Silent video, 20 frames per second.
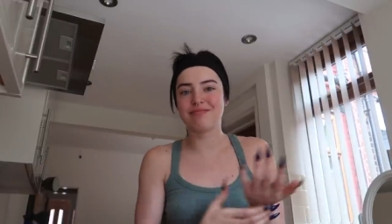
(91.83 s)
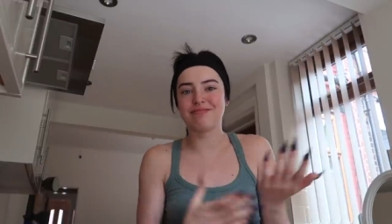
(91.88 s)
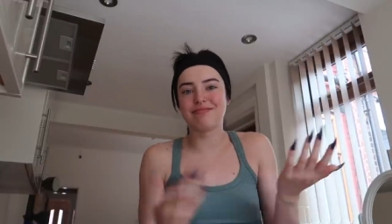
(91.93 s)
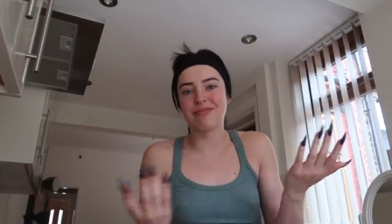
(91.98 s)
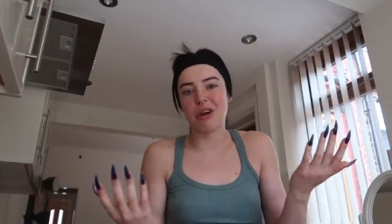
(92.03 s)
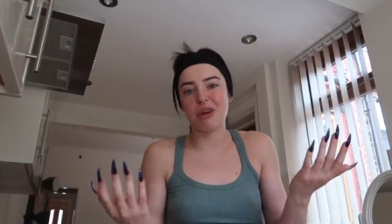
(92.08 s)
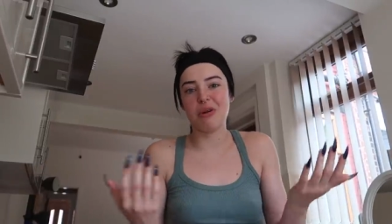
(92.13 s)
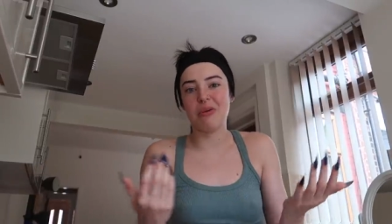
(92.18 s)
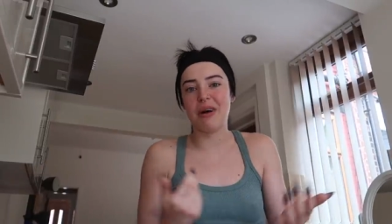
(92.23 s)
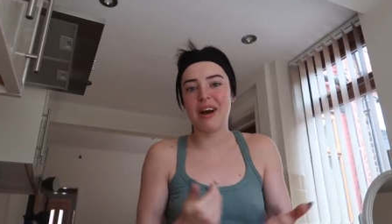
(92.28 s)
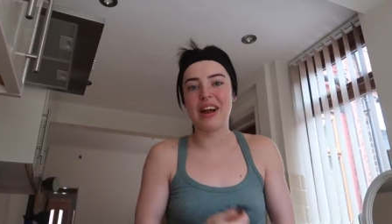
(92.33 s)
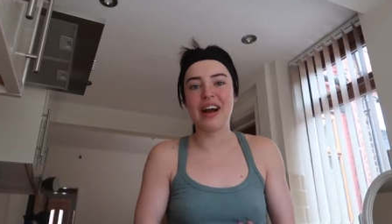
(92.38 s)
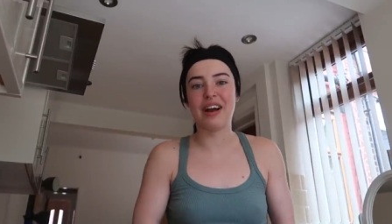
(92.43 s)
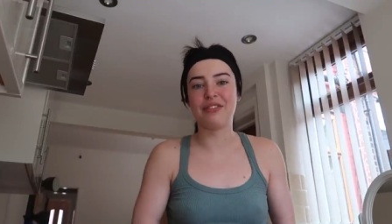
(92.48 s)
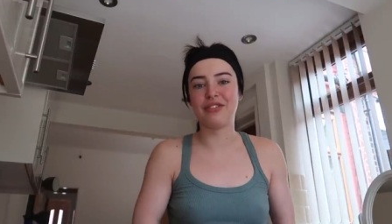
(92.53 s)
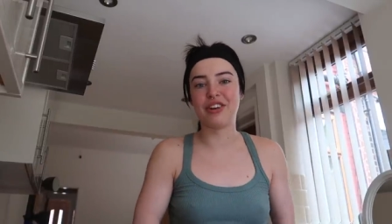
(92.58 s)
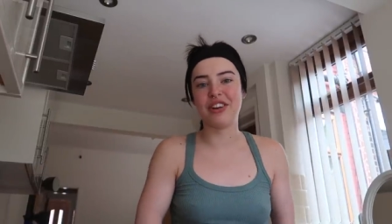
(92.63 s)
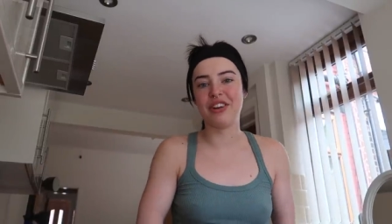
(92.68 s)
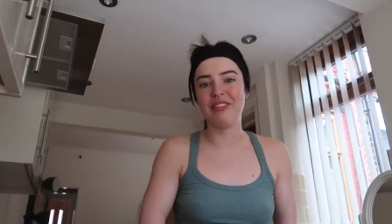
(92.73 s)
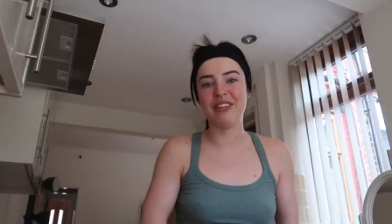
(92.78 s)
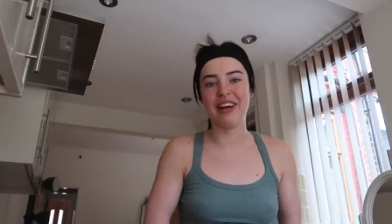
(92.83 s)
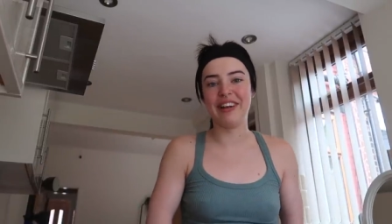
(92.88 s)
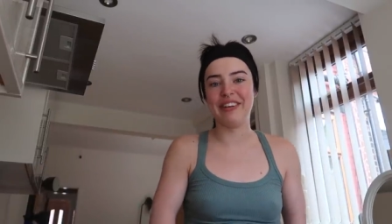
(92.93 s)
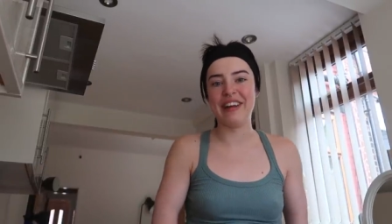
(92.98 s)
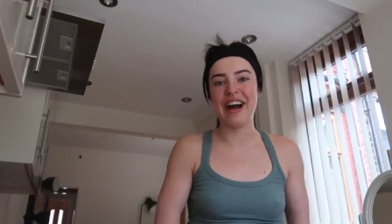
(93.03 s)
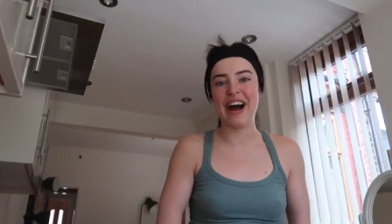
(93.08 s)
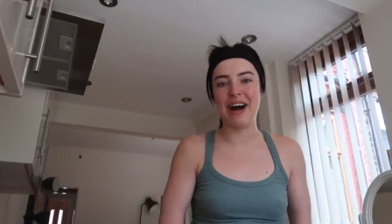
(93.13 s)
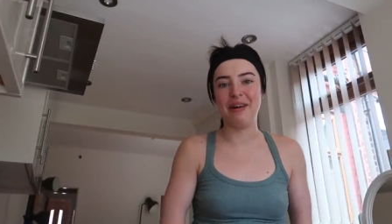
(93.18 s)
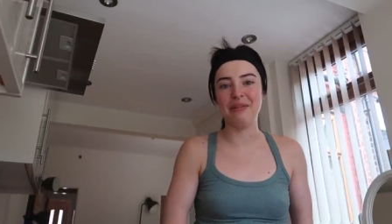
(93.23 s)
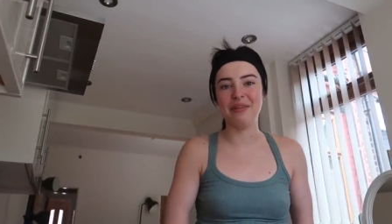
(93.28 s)
I don't know why I have to do that
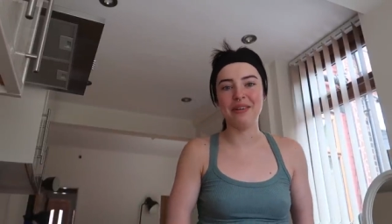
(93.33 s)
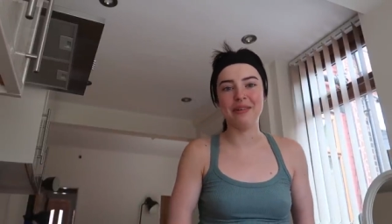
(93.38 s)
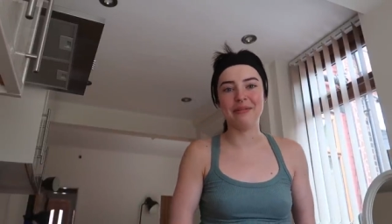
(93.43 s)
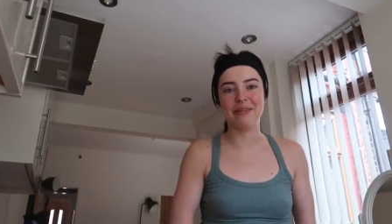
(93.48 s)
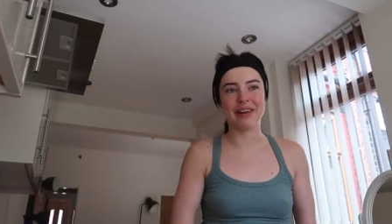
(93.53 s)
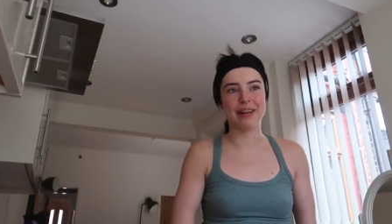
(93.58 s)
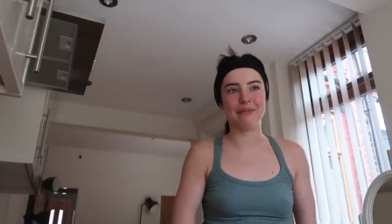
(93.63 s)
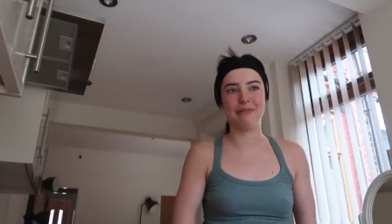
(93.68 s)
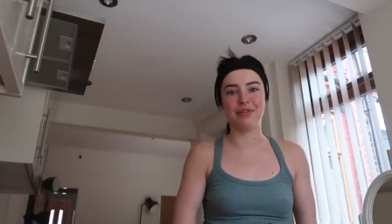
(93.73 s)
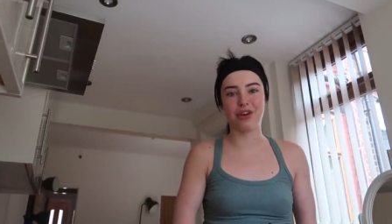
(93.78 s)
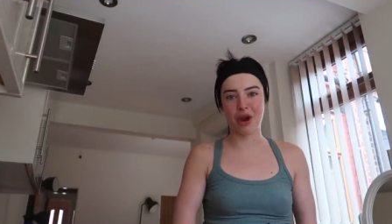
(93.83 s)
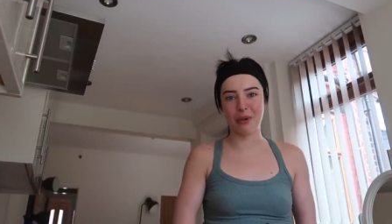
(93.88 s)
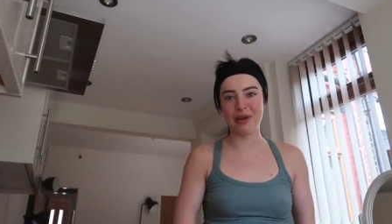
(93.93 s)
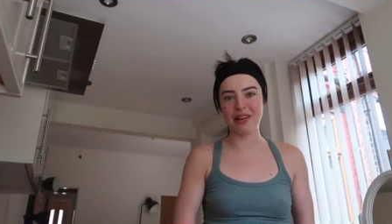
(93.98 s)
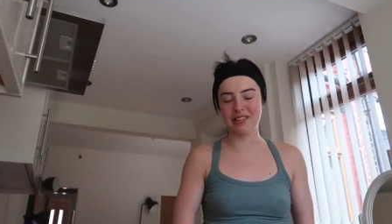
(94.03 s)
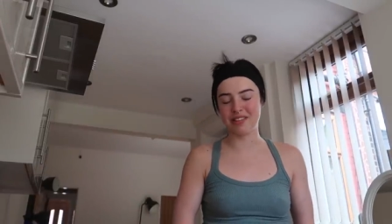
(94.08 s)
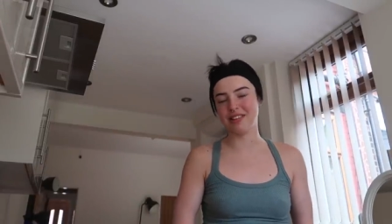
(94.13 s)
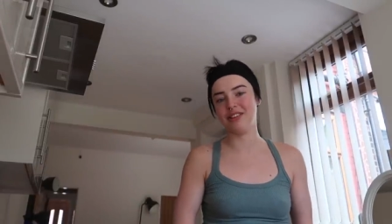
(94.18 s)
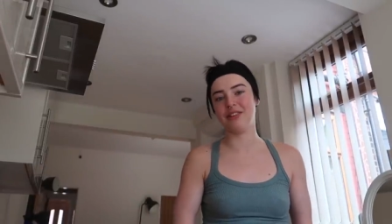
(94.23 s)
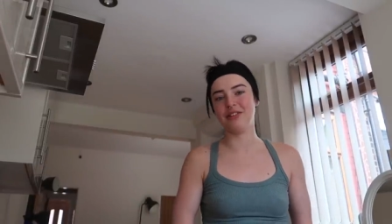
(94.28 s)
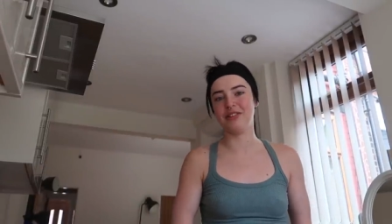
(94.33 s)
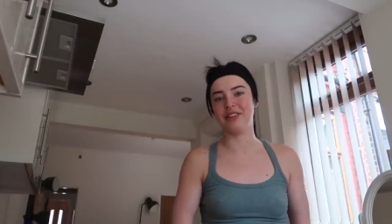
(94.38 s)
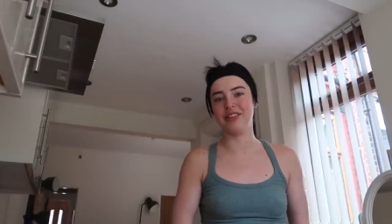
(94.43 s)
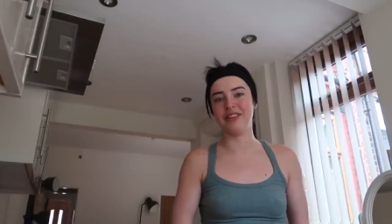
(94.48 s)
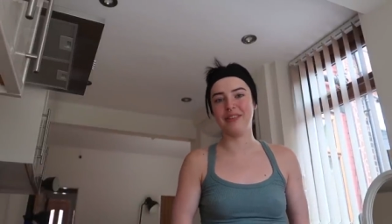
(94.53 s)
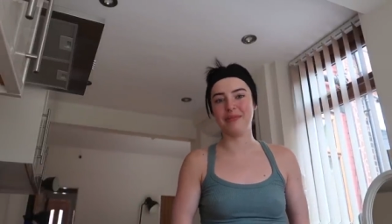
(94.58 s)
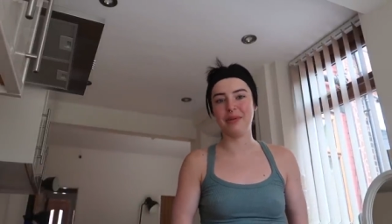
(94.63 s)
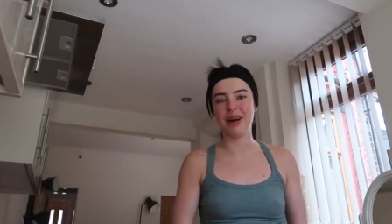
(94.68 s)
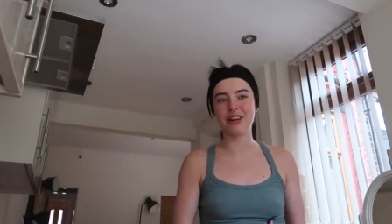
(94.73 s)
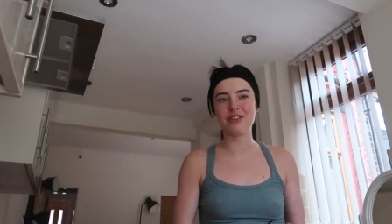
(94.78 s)
now when I'm going to
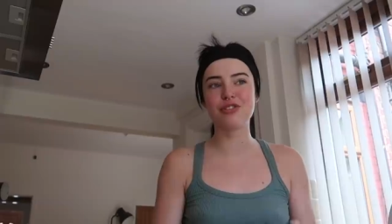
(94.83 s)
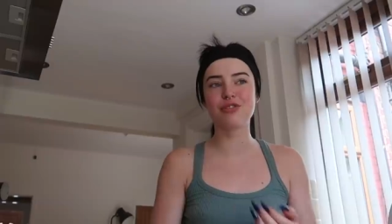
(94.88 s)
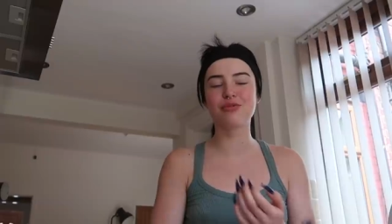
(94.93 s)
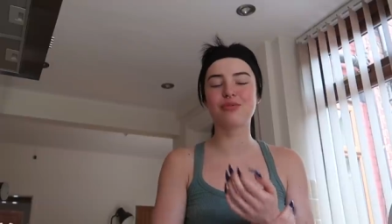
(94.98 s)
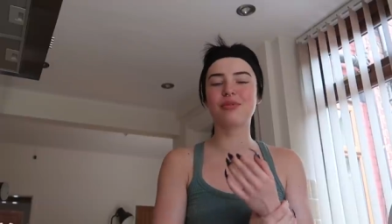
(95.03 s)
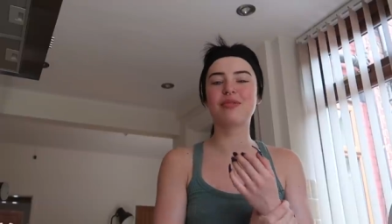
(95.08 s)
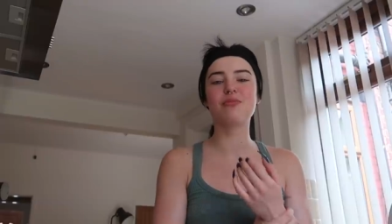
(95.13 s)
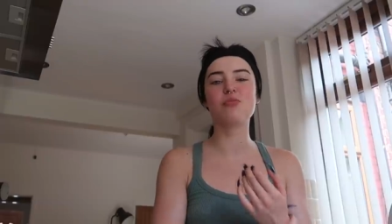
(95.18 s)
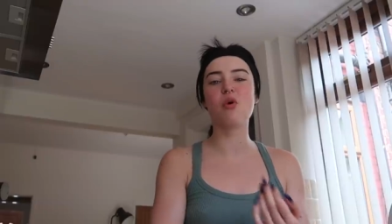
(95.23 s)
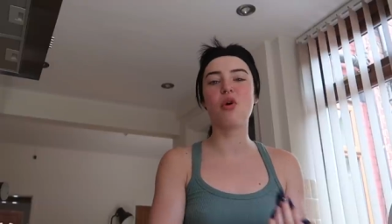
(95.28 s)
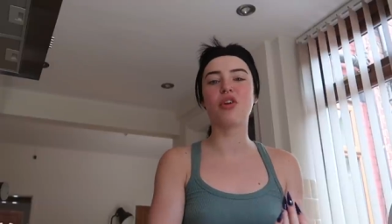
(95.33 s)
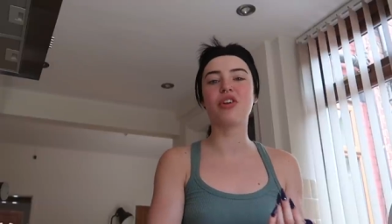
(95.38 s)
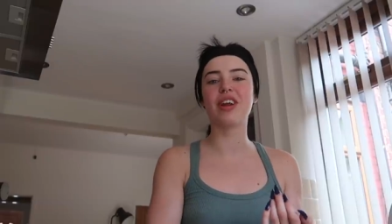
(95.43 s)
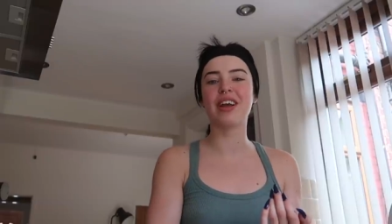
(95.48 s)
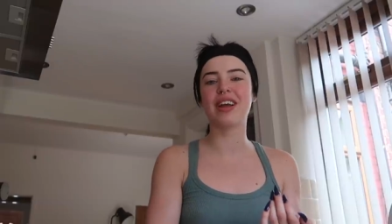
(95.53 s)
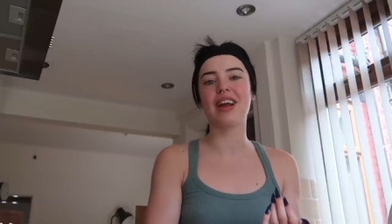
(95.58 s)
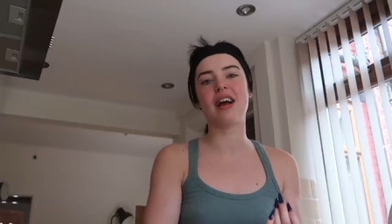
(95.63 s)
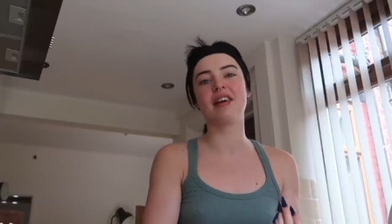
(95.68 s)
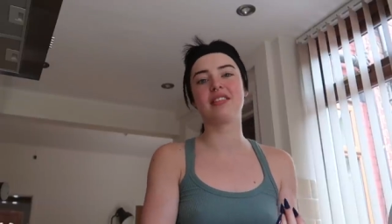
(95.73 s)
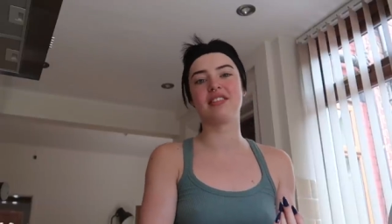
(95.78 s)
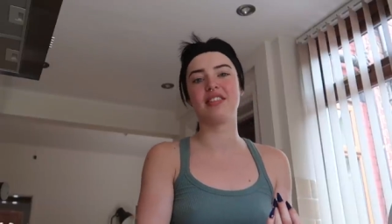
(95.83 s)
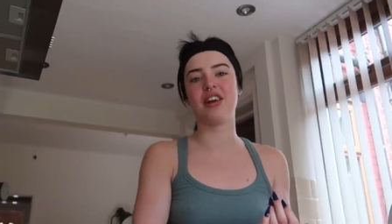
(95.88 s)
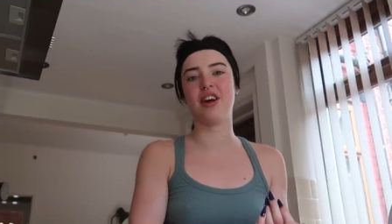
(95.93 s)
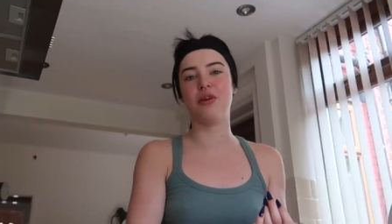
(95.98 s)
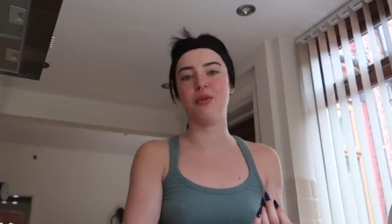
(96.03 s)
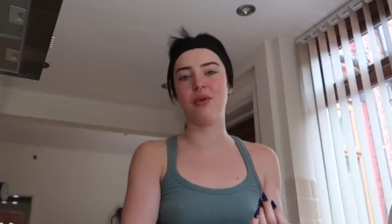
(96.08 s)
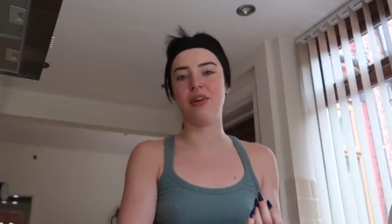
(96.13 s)
London, but I just want a Casio